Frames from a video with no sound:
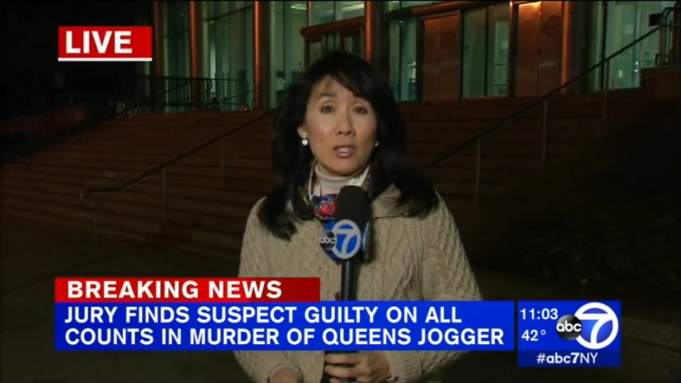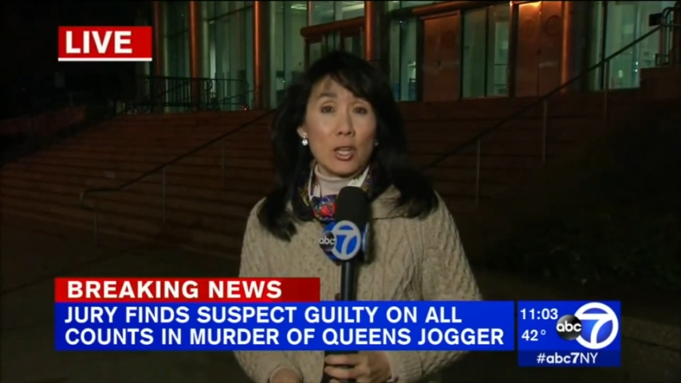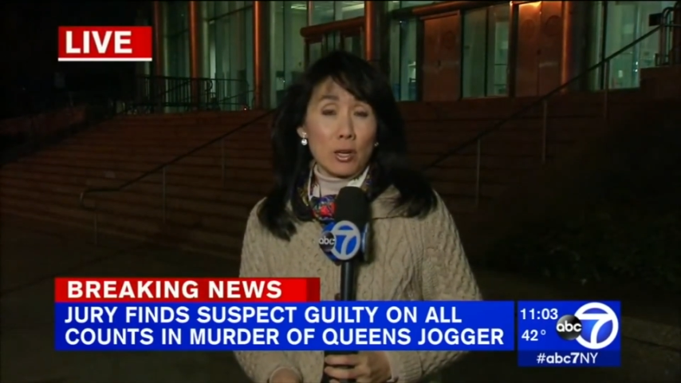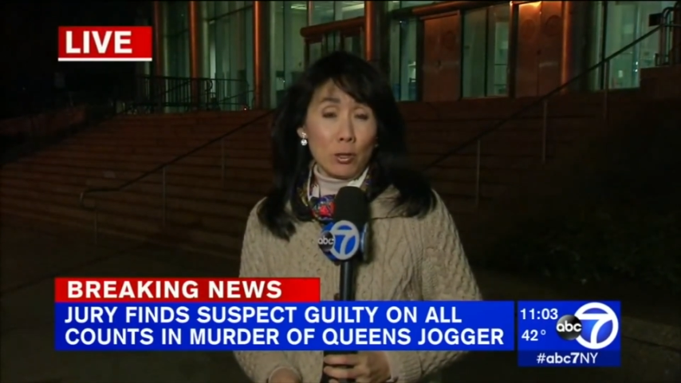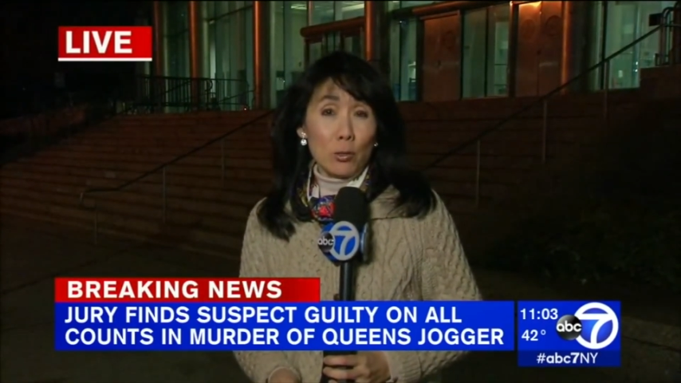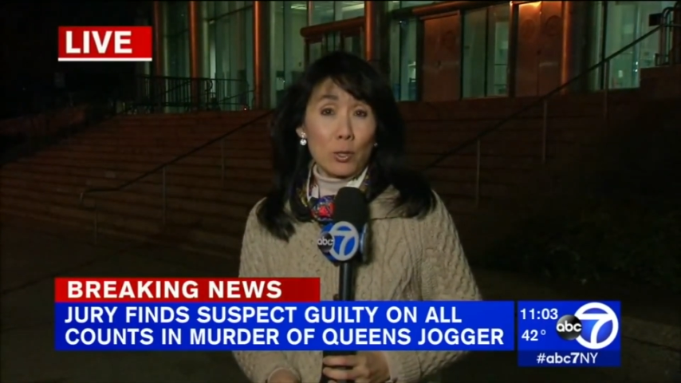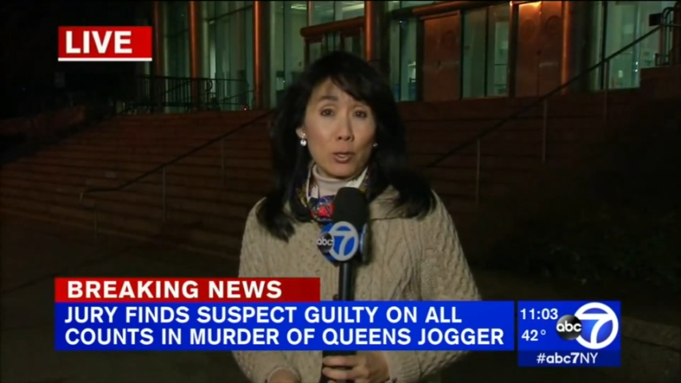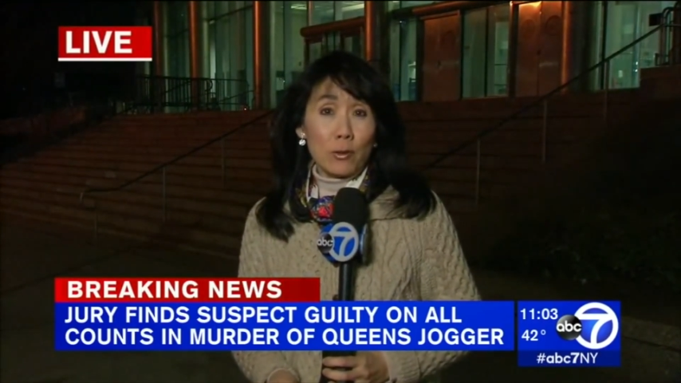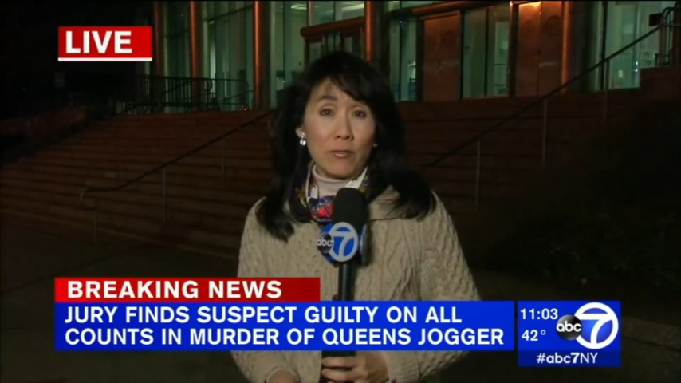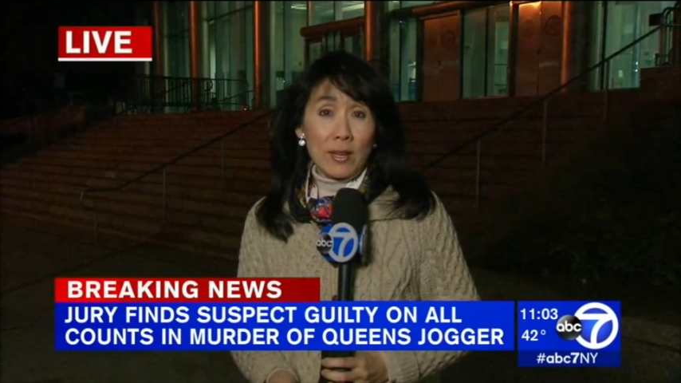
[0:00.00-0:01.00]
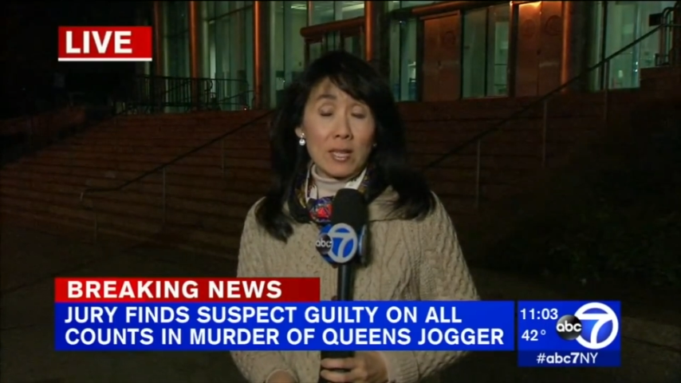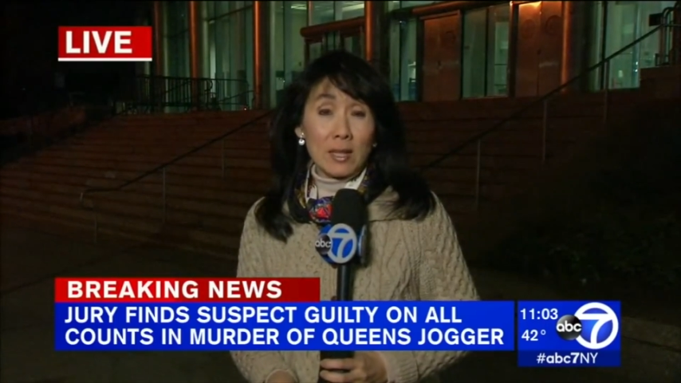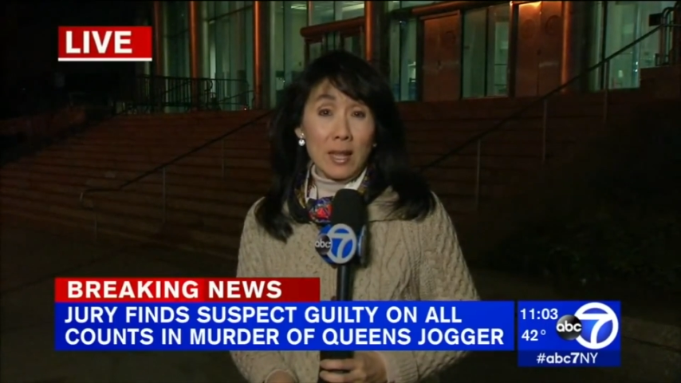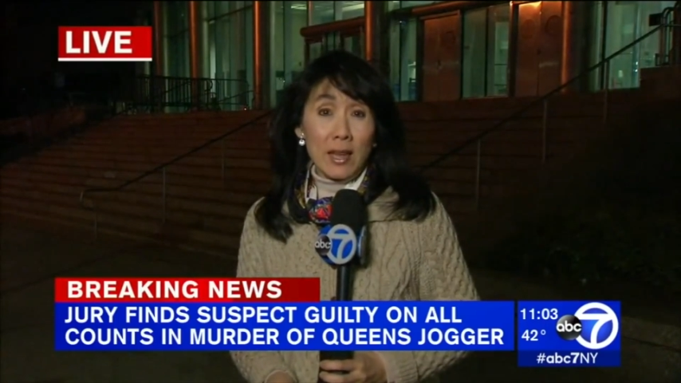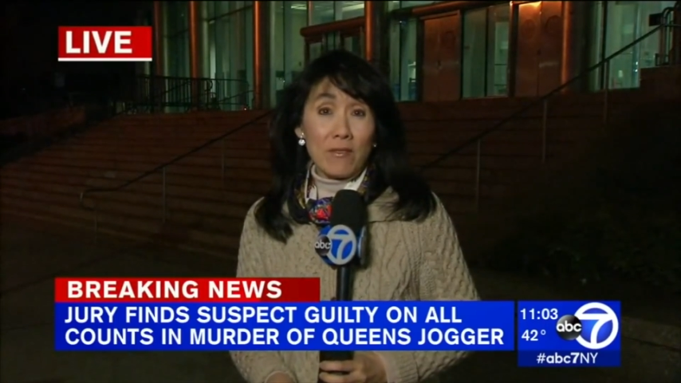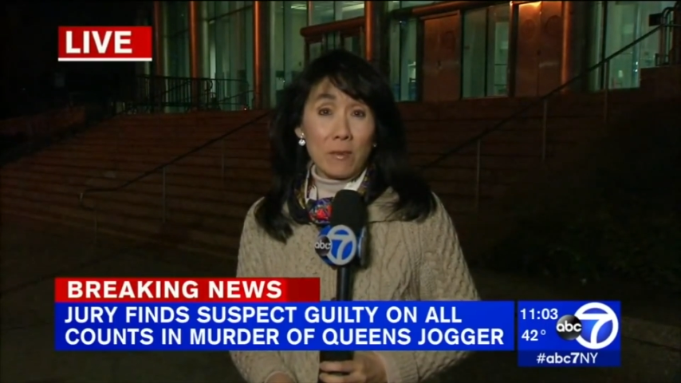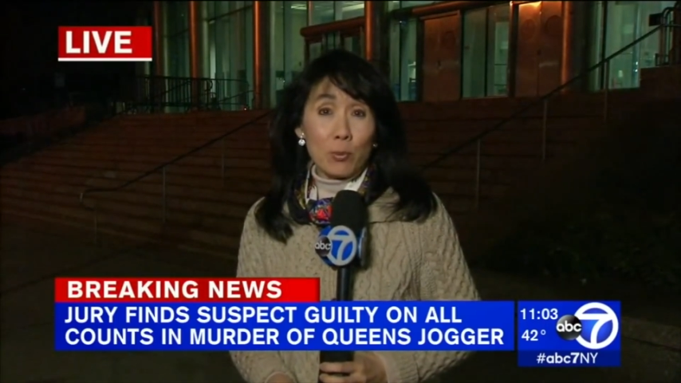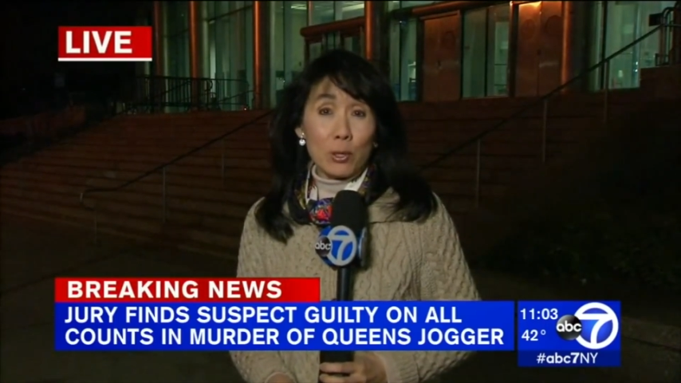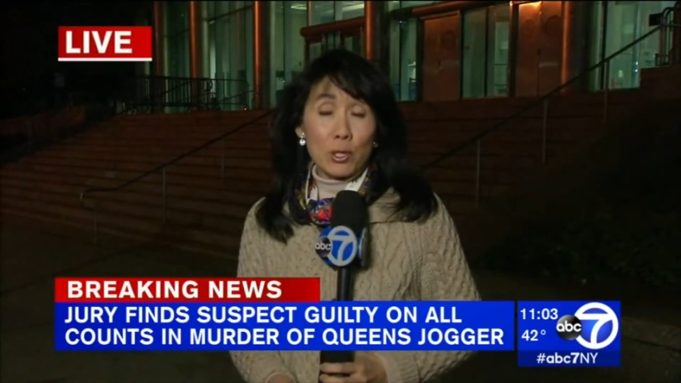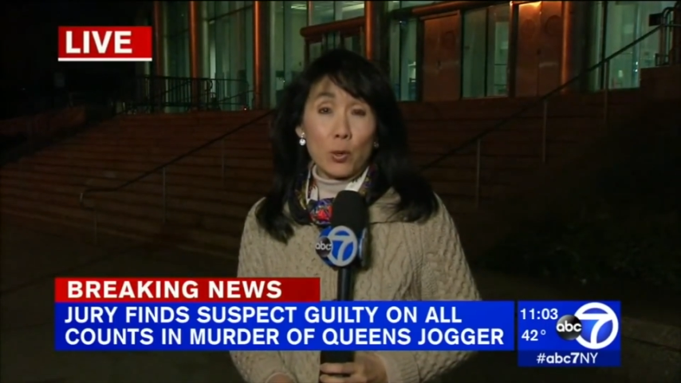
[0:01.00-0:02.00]
Chanel Lewis could face life in
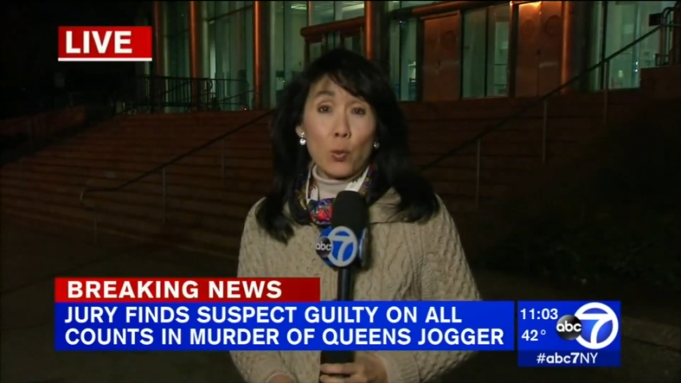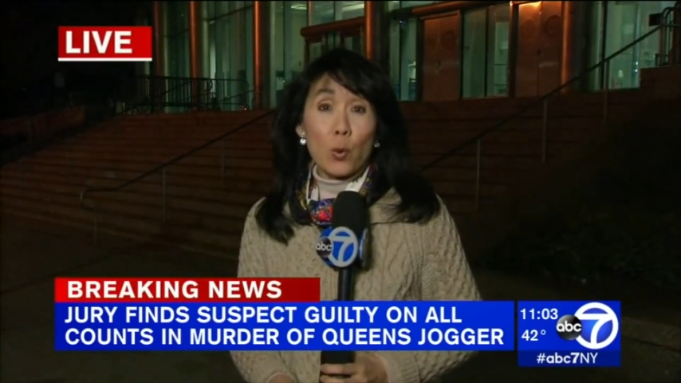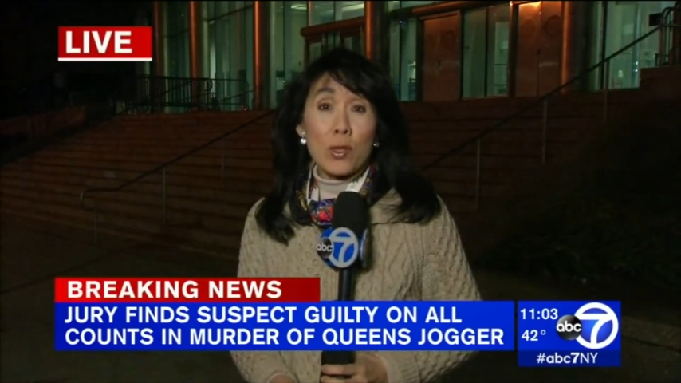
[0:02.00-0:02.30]
prison